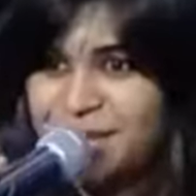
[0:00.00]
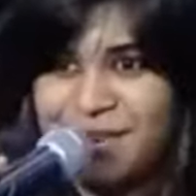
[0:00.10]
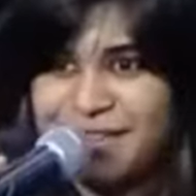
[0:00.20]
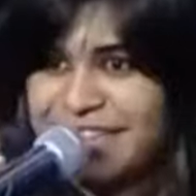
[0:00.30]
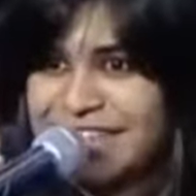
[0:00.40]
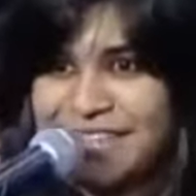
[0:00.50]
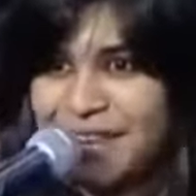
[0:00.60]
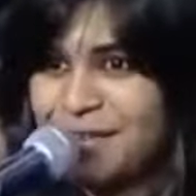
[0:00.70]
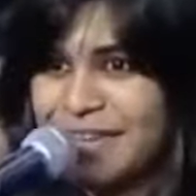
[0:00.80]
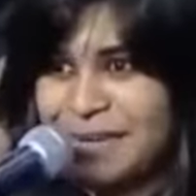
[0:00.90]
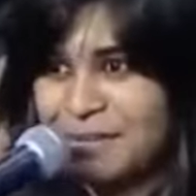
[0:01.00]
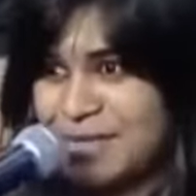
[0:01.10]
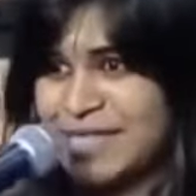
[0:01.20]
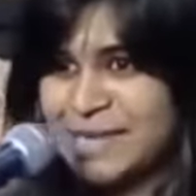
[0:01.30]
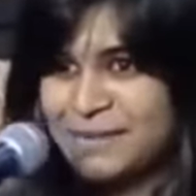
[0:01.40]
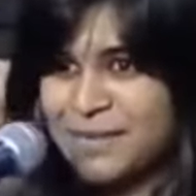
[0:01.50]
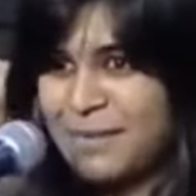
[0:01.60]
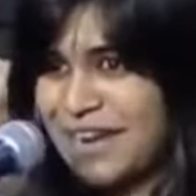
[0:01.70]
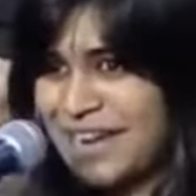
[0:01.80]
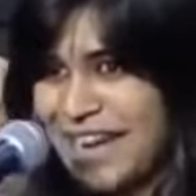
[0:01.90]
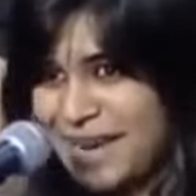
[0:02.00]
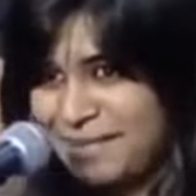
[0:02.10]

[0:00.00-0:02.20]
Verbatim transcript: We do not need only Muslims by